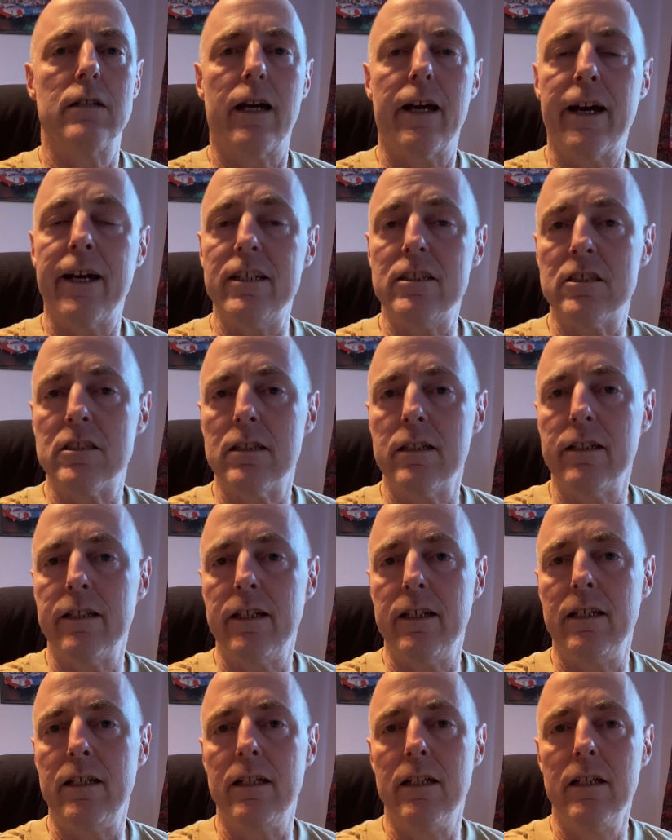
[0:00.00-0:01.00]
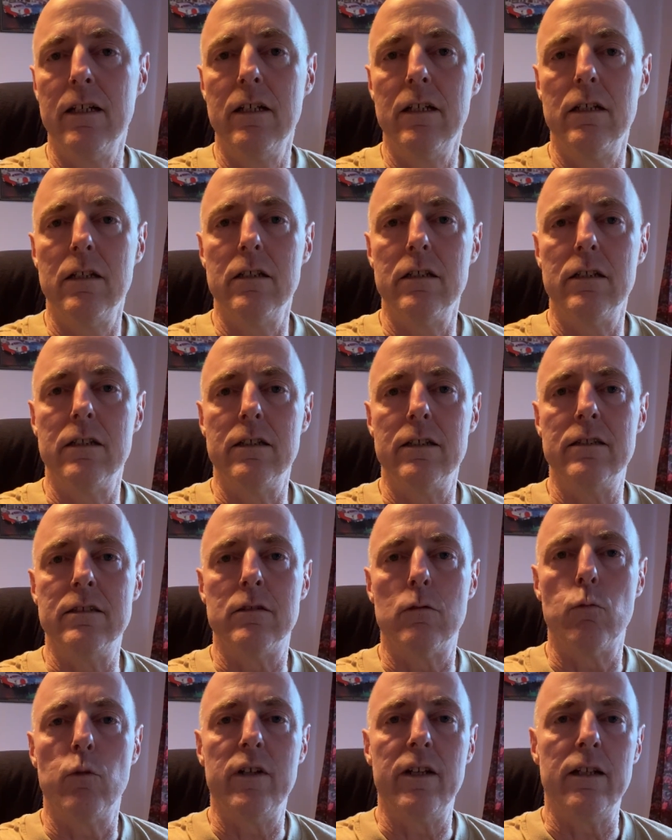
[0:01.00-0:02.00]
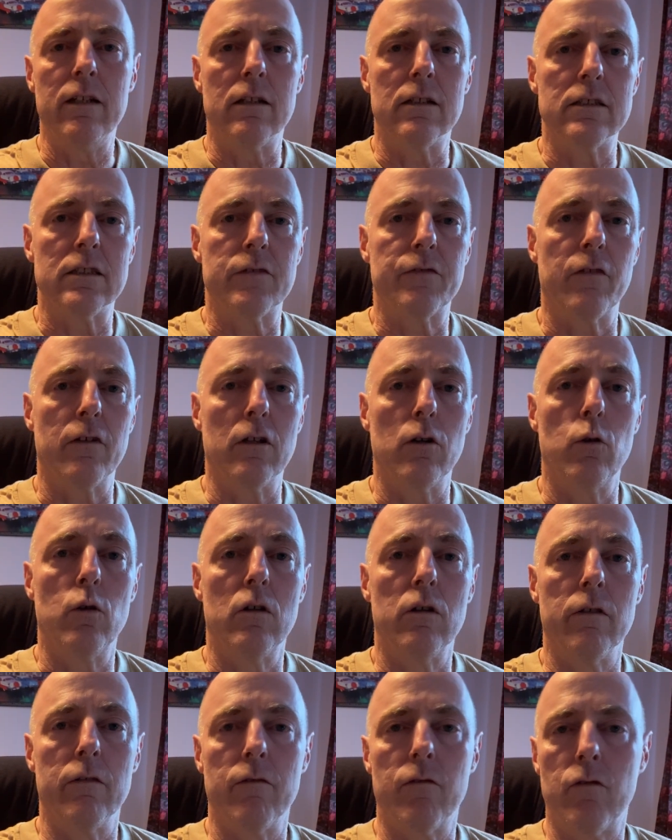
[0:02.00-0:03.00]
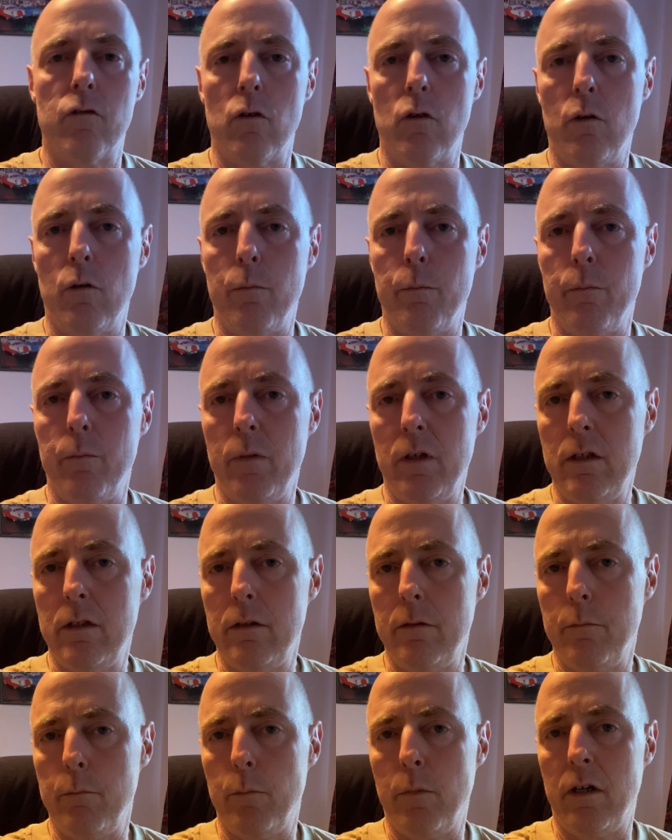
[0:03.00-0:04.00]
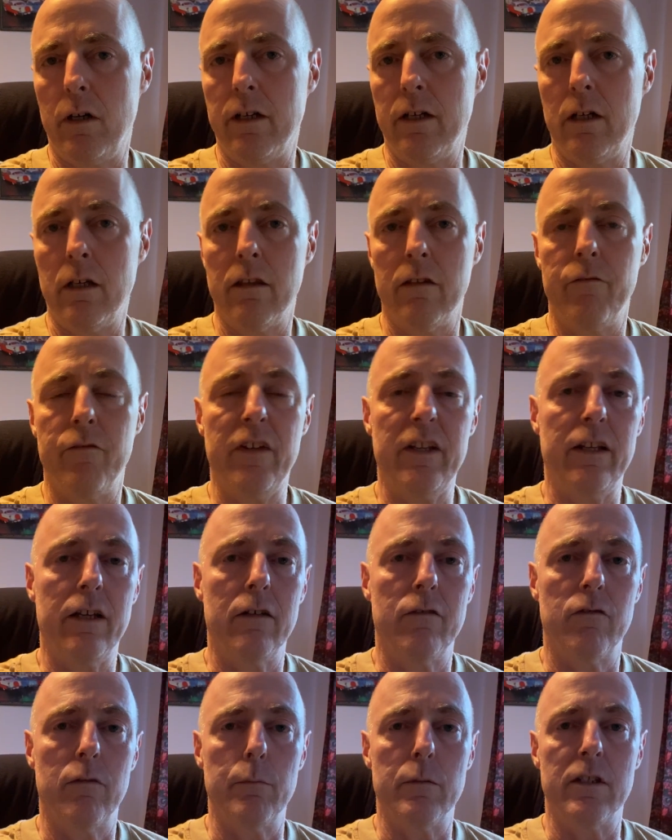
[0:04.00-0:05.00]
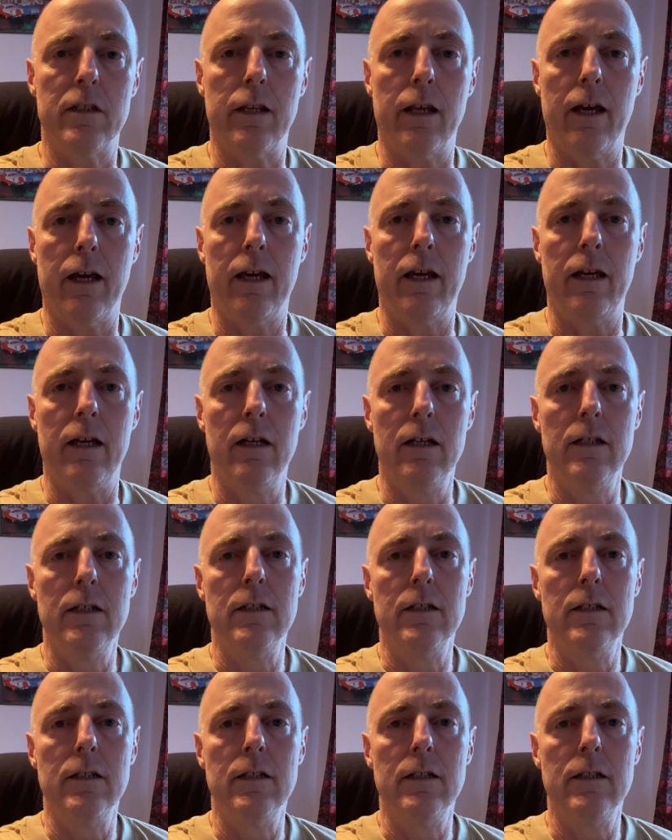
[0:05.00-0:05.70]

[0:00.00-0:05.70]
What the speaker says: actually is a really nice follow on from my other video from today,